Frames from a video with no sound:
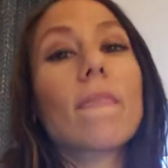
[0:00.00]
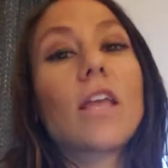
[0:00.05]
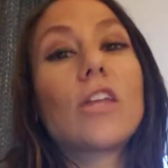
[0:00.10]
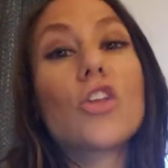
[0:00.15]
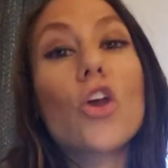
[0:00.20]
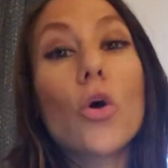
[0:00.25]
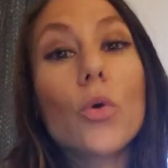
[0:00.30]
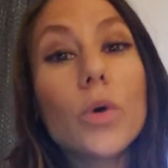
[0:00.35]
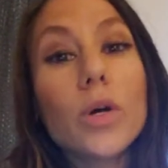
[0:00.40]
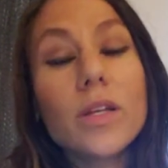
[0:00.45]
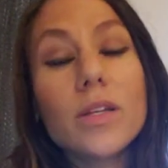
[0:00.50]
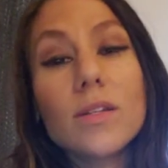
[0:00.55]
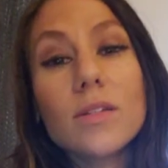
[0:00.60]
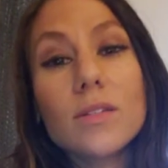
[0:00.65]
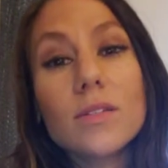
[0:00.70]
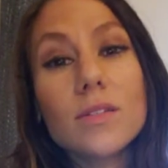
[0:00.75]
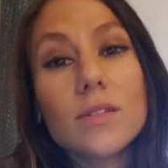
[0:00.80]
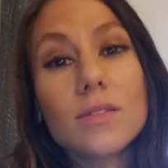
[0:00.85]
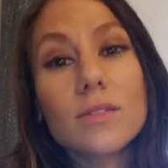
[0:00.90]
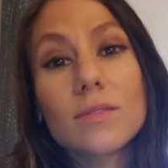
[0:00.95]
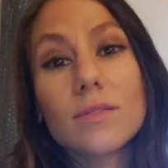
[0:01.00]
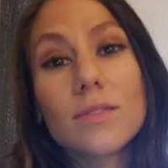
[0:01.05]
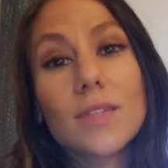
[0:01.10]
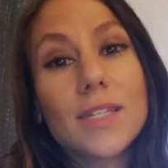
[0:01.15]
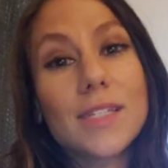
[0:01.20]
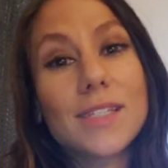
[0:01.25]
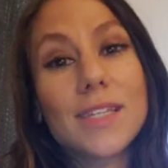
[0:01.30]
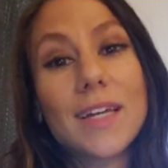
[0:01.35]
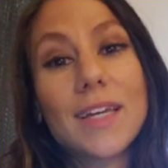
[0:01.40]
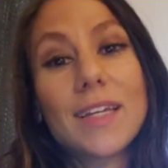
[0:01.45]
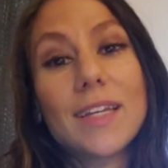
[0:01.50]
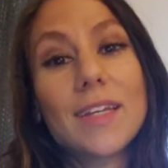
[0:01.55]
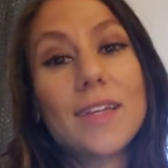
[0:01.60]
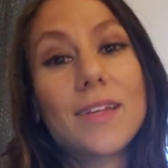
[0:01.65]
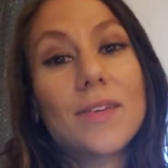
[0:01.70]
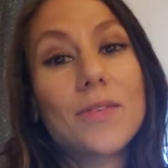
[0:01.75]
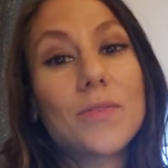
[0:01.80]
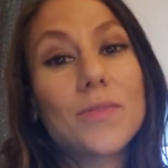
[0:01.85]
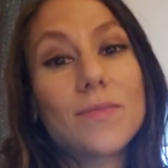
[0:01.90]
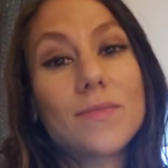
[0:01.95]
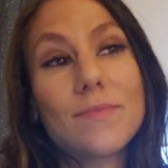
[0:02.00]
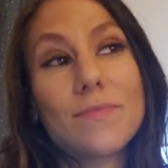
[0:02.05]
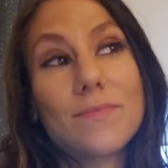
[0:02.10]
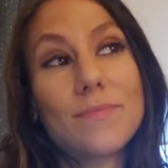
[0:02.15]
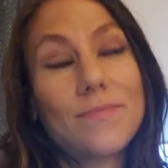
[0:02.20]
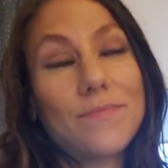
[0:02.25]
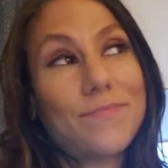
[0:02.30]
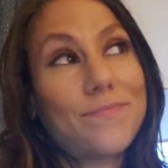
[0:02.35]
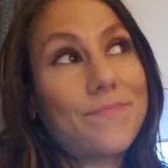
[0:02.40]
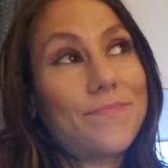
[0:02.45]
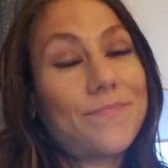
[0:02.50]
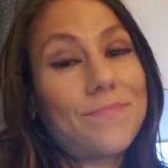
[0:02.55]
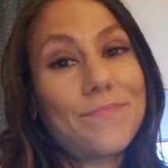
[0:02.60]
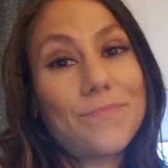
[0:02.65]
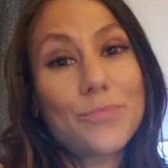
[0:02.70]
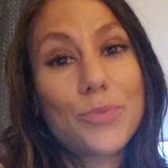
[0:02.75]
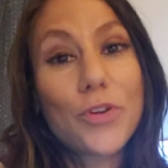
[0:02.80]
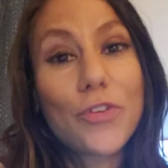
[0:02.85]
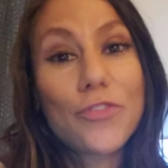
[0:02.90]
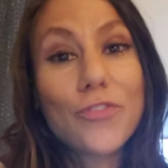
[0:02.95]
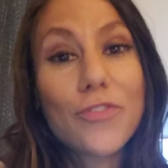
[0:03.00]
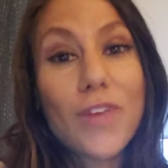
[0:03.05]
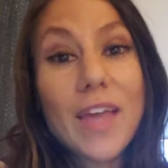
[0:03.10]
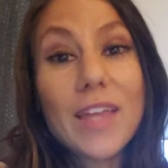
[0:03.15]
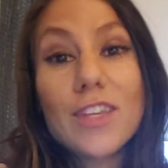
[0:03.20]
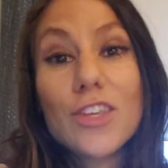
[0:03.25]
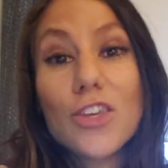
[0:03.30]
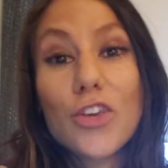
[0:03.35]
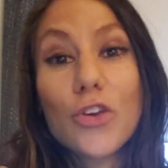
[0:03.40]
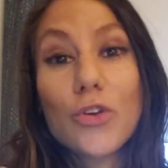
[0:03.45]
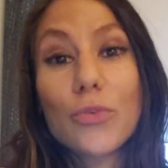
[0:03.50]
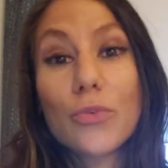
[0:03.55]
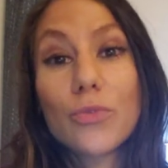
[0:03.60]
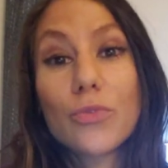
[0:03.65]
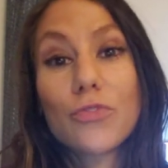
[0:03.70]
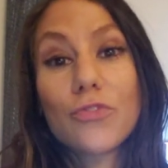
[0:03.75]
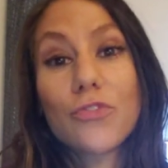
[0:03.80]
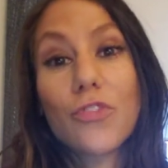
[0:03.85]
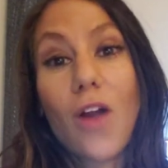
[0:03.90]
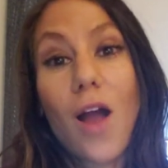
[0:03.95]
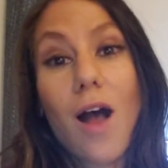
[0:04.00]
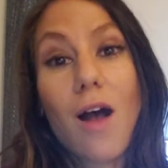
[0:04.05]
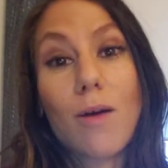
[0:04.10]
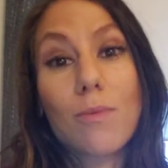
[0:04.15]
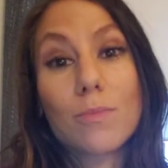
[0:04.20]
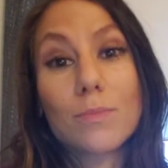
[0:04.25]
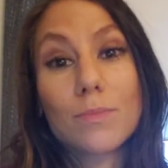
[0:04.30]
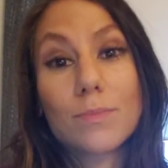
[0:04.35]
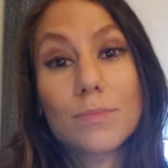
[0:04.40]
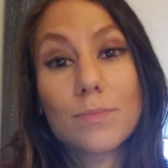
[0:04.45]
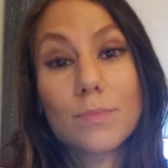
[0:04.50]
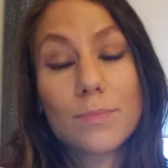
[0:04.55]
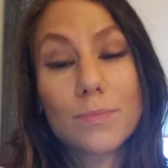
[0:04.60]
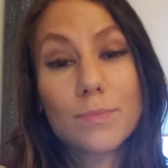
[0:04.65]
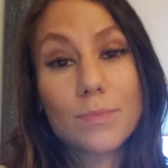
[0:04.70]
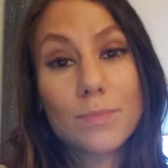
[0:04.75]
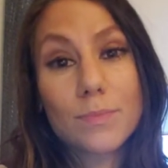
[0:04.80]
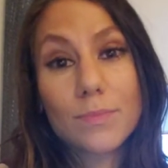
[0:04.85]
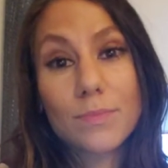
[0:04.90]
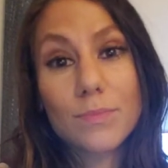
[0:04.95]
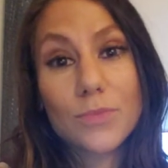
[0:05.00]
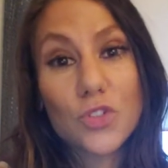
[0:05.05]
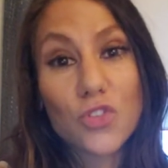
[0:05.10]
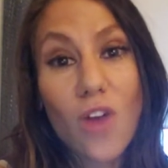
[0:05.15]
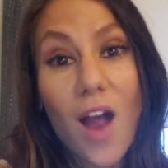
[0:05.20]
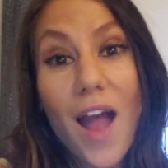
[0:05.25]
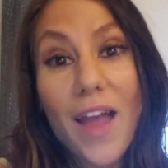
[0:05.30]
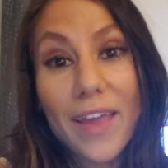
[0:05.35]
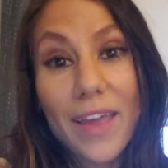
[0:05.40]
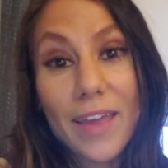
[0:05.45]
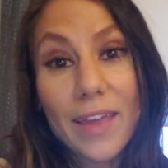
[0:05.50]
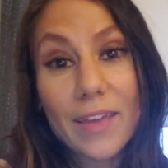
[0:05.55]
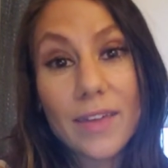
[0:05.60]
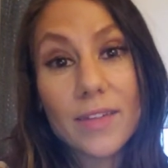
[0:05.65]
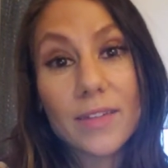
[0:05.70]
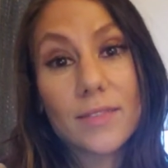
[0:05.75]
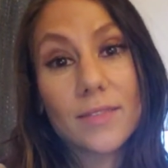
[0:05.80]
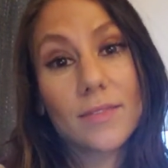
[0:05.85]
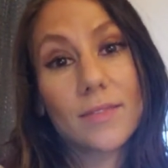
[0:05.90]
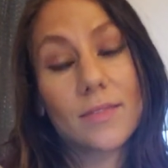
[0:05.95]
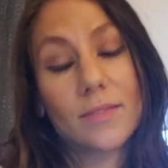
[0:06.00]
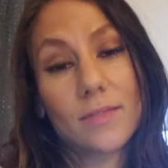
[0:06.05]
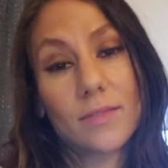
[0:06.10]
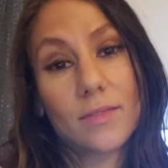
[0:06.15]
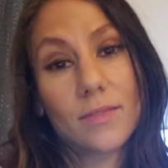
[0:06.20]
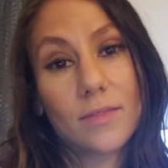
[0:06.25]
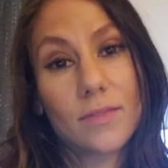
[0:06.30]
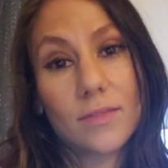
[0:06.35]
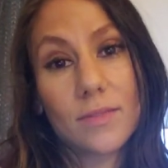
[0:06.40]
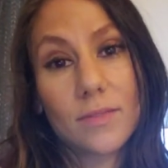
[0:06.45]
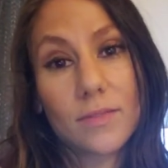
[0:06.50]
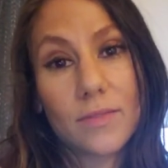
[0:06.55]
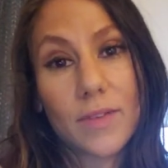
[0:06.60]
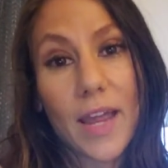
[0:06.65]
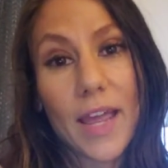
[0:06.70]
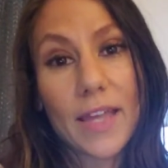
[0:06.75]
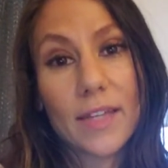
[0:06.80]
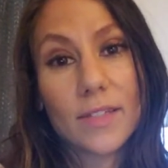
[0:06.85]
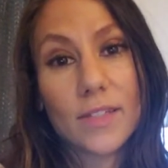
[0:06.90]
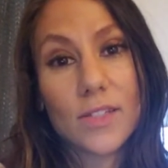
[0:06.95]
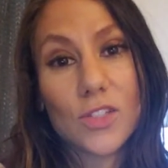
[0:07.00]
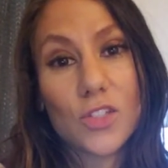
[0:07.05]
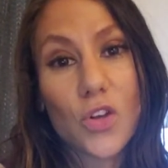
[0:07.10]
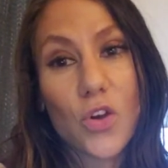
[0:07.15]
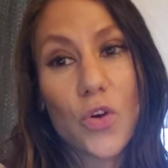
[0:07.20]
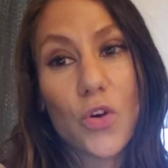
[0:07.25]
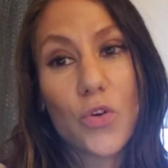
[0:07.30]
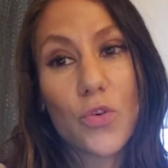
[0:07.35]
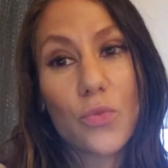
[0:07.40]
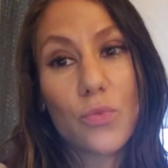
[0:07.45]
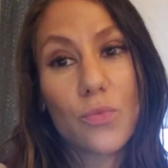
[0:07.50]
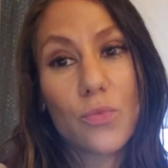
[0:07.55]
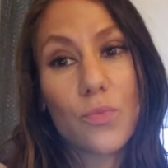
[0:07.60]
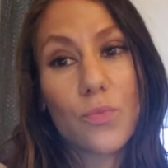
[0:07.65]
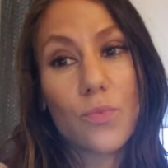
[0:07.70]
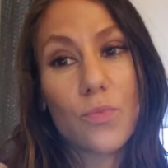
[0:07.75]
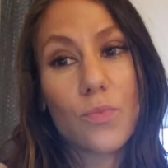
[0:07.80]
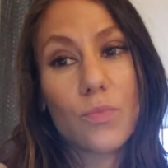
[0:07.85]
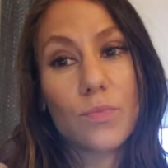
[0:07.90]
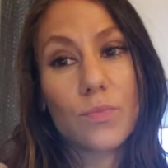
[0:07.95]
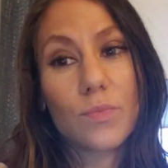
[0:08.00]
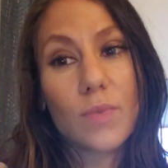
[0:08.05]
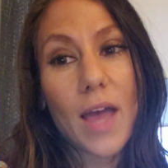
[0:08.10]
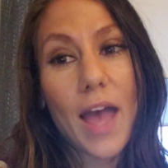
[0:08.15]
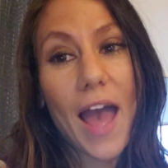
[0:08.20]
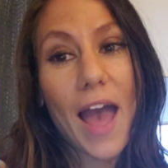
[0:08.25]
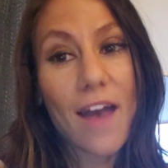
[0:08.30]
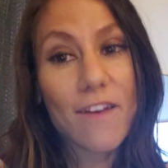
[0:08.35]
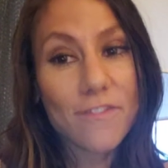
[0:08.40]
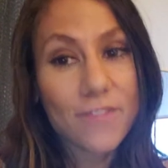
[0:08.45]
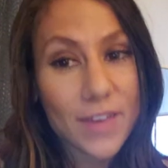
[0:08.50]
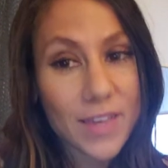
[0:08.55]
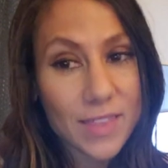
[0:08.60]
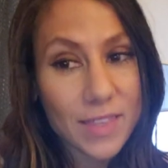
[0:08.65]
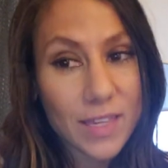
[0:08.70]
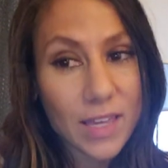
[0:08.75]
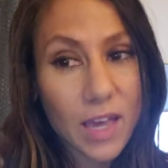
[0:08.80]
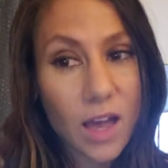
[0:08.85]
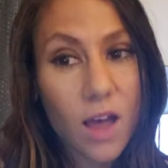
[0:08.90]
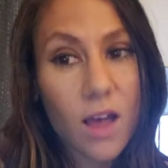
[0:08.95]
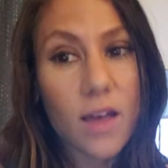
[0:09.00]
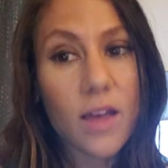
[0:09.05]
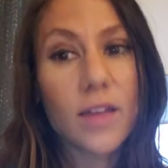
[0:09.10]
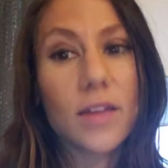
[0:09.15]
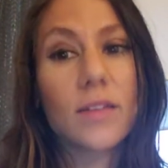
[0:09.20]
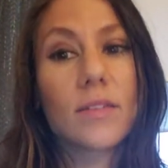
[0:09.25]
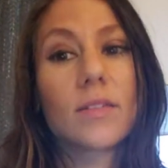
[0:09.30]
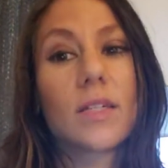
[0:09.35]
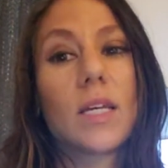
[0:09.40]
No one is going to prevent you from trying, right? So have faith in God.